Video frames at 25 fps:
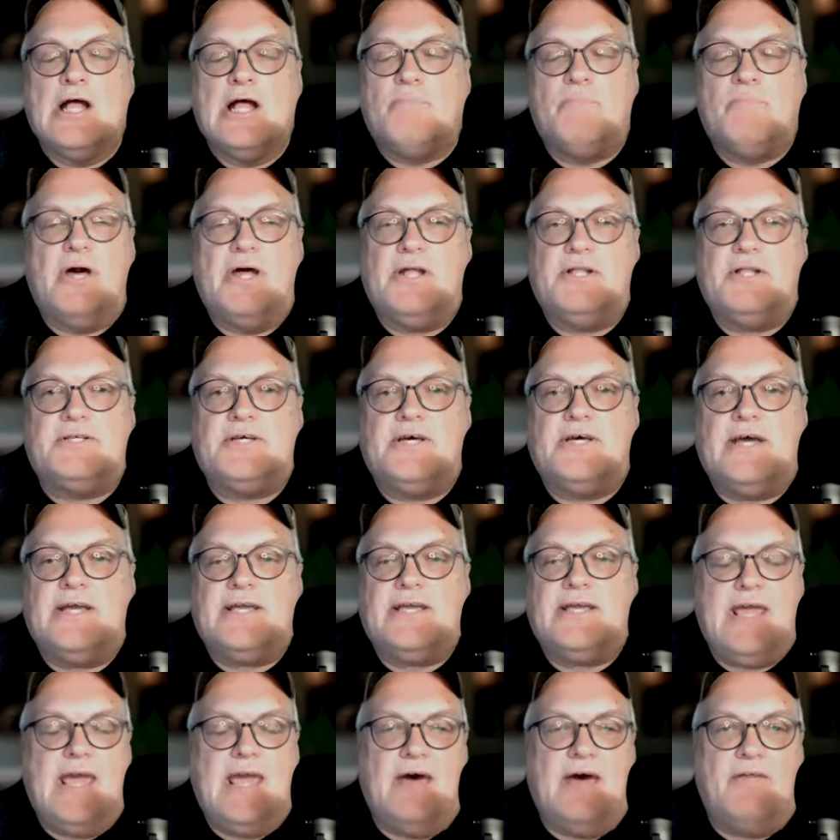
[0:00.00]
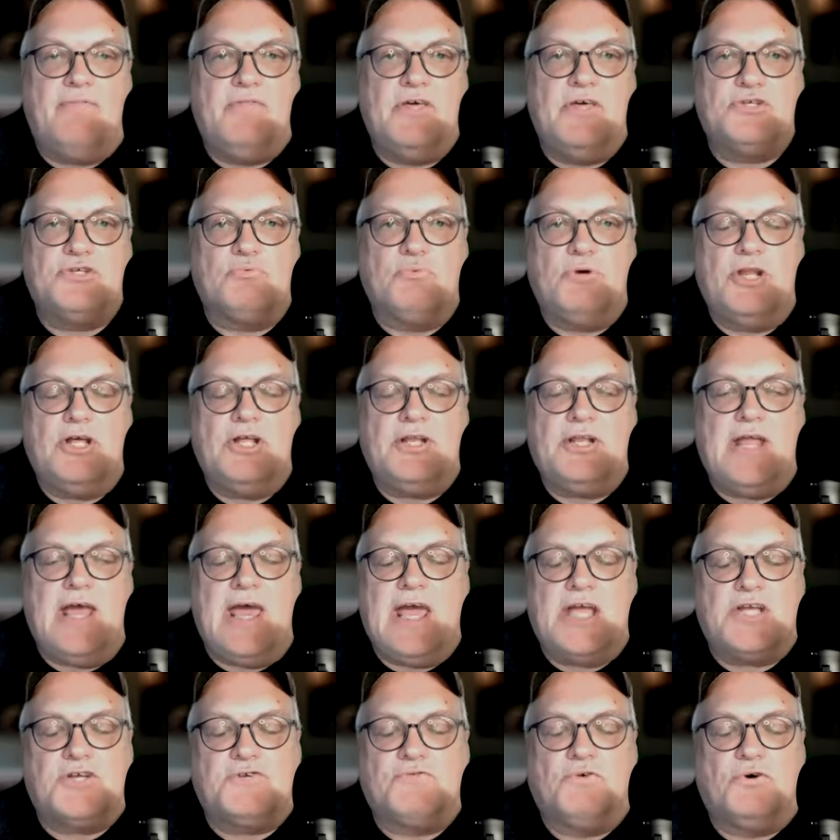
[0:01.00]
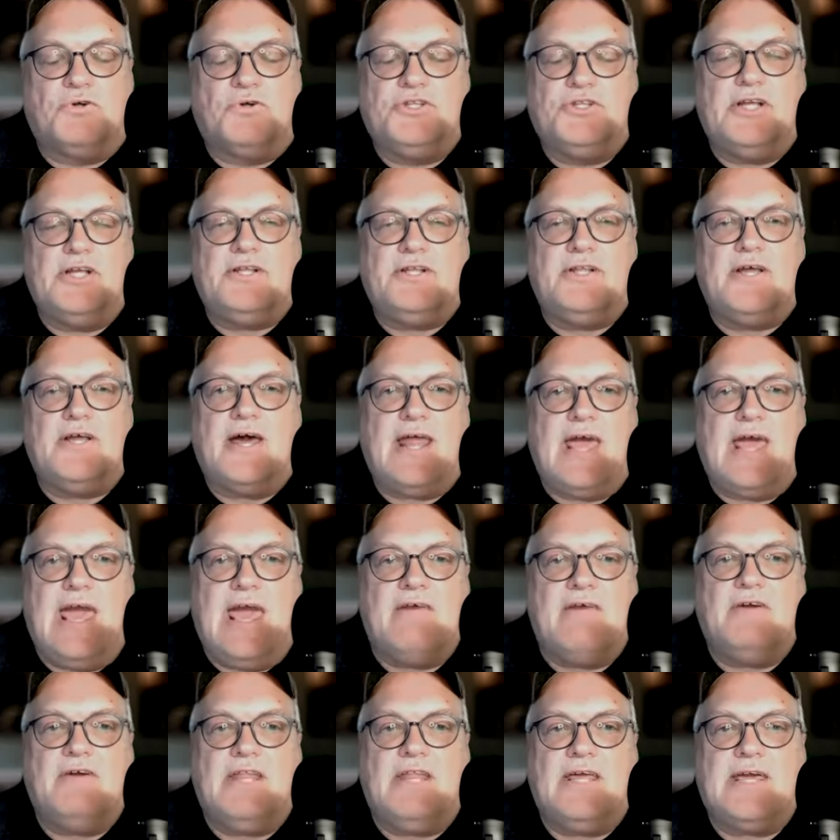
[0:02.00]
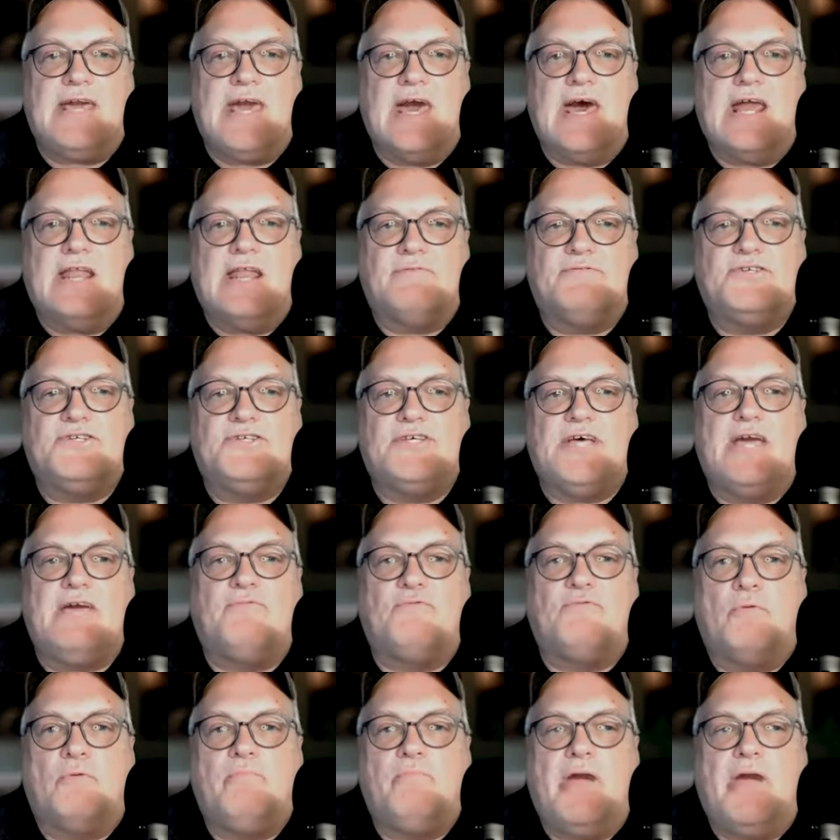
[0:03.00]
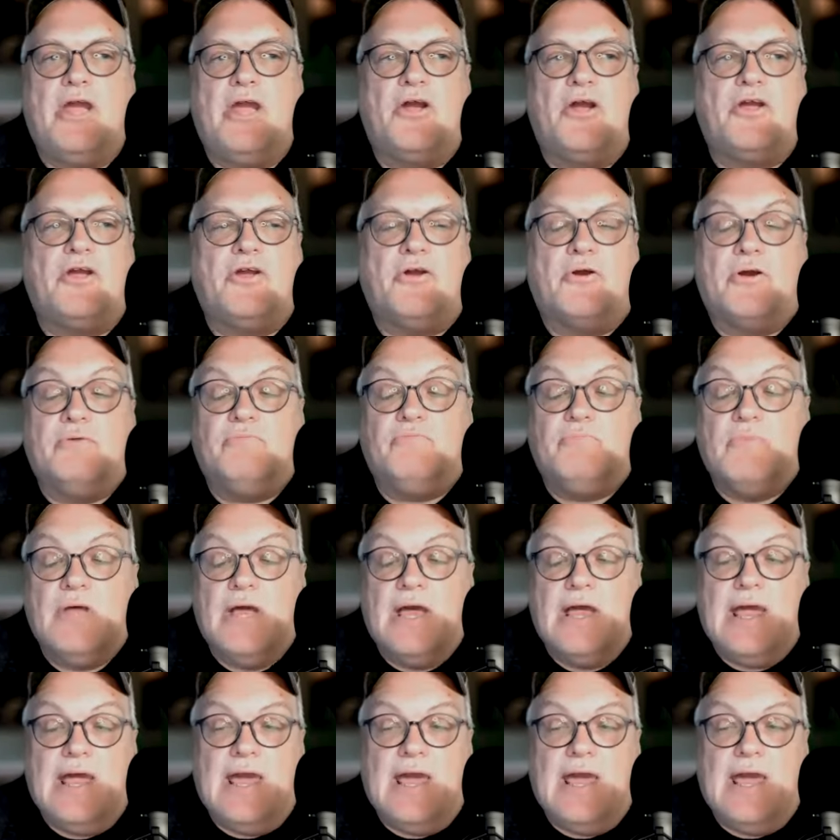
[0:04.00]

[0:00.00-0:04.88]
But uh, yeah, this one in Nashville did not have any kind of safer barrier, and